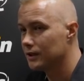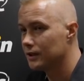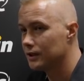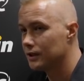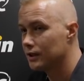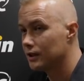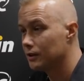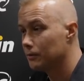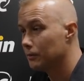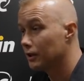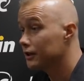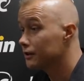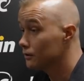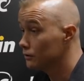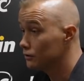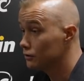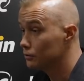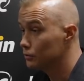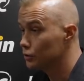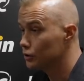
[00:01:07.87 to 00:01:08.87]
Uh, Michael
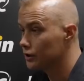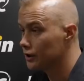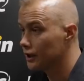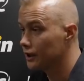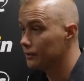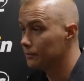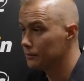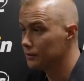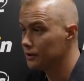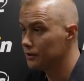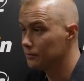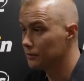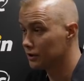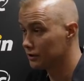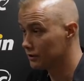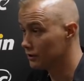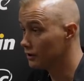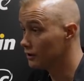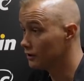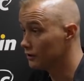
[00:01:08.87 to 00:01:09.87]
Unterbuchner and me,
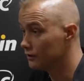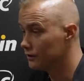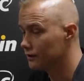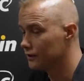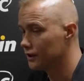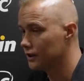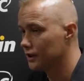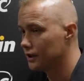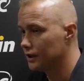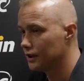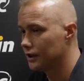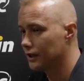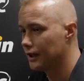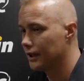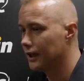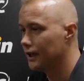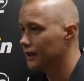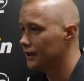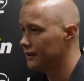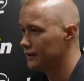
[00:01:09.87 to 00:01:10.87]
myself, uh,
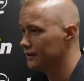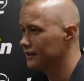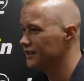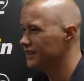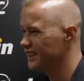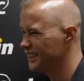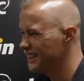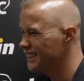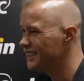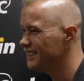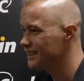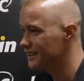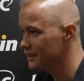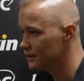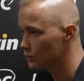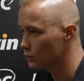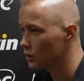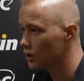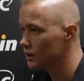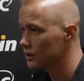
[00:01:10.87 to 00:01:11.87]
had the
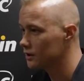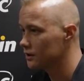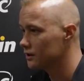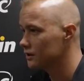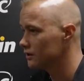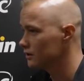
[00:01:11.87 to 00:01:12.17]
easier one,